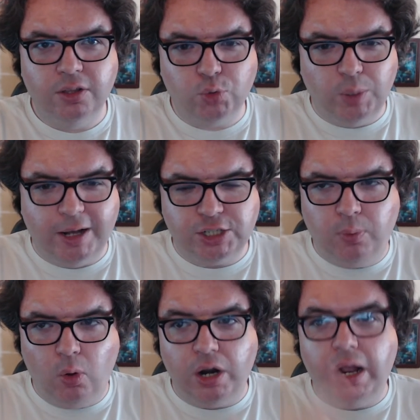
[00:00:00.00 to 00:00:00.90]
three bucks
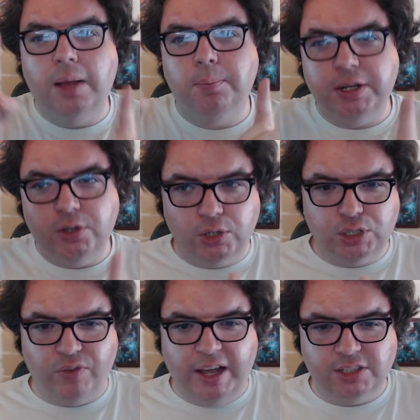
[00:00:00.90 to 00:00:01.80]
more, but you also
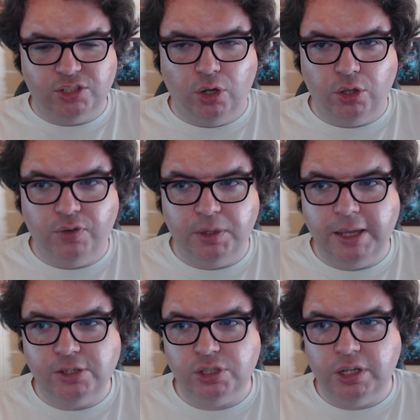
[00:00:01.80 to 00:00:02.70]
have access to all the
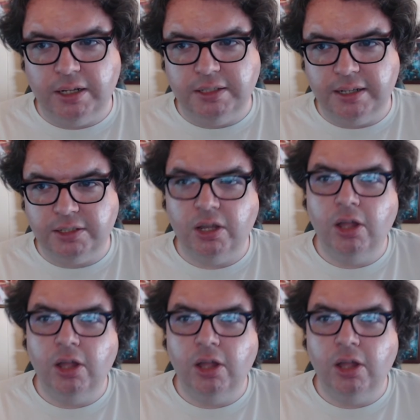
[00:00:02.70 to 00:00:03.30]
Funimation content.